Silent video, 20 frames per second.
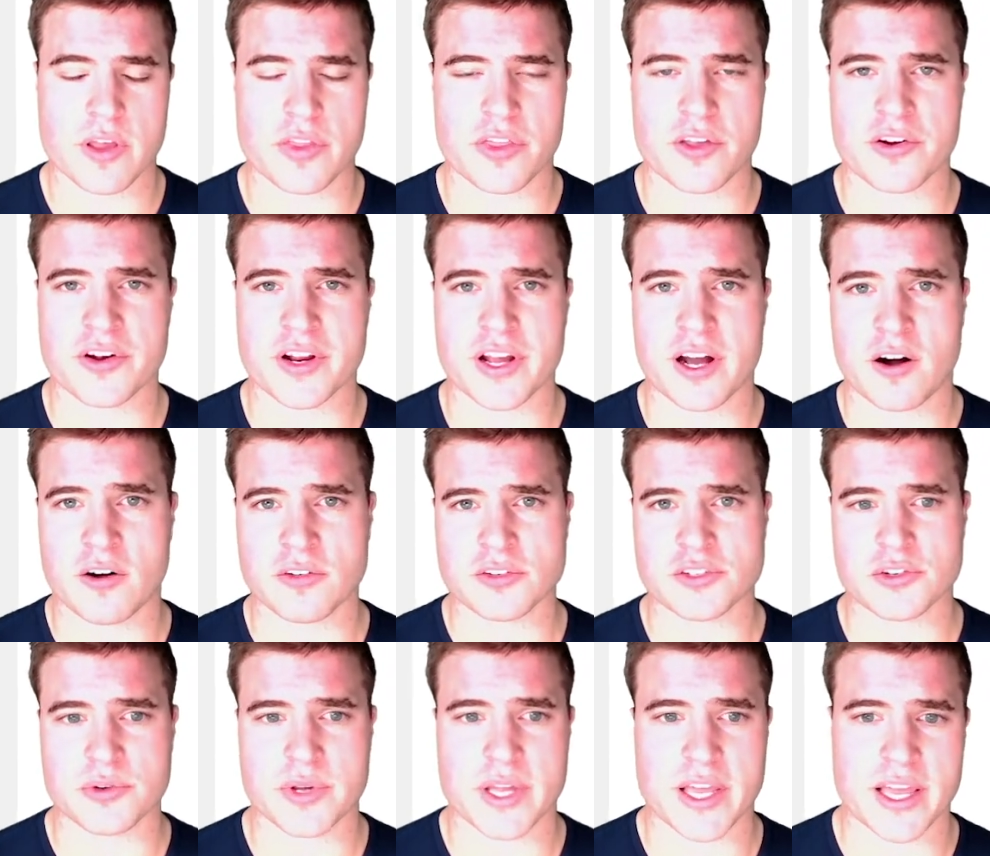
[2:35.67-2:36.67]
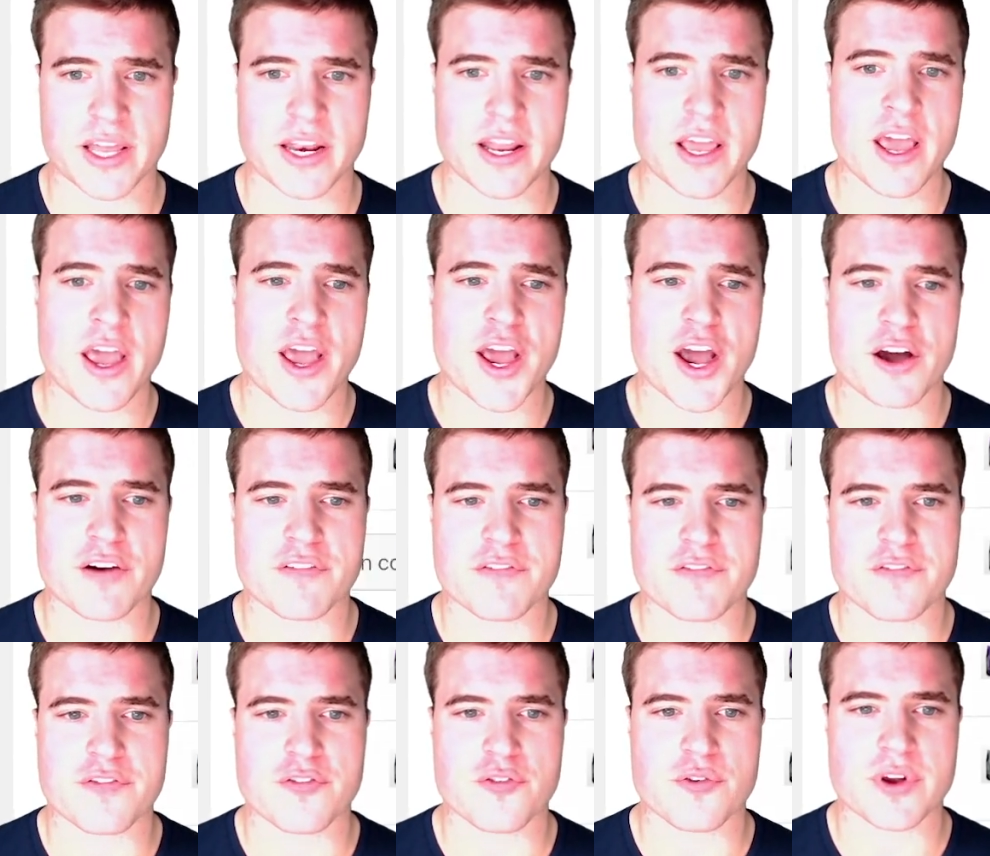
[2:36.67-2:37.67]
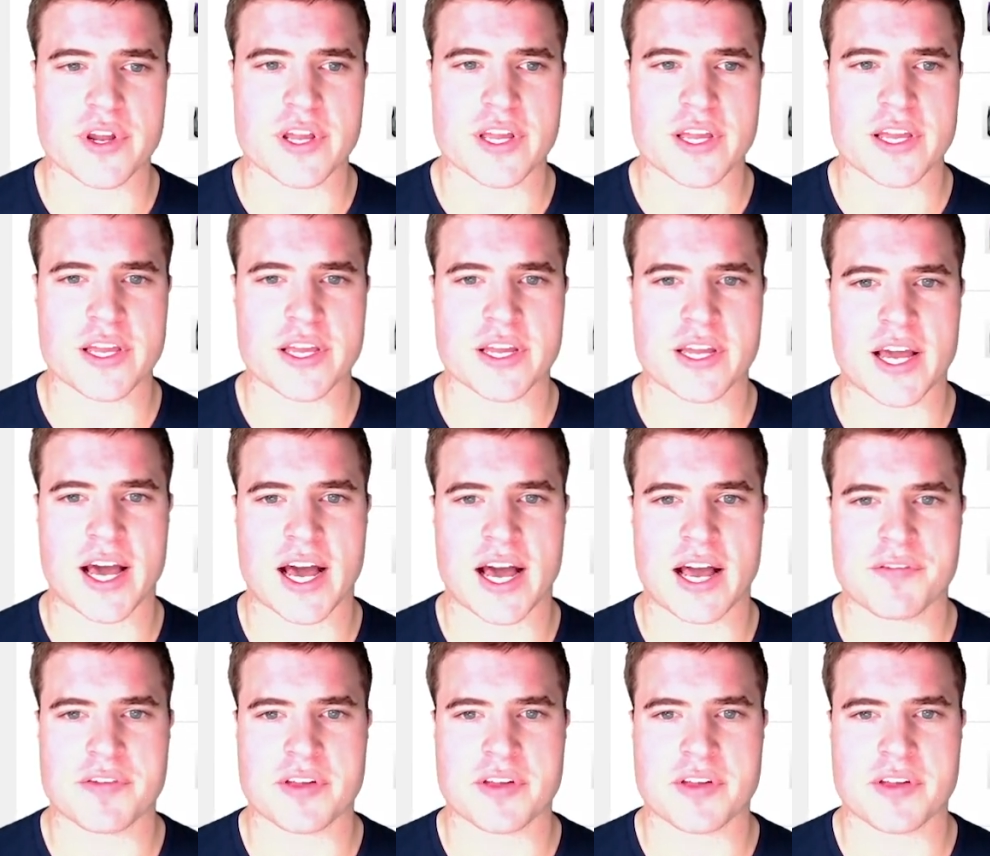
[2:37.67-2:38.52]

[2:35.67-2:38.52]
they're gonna also get a free coffee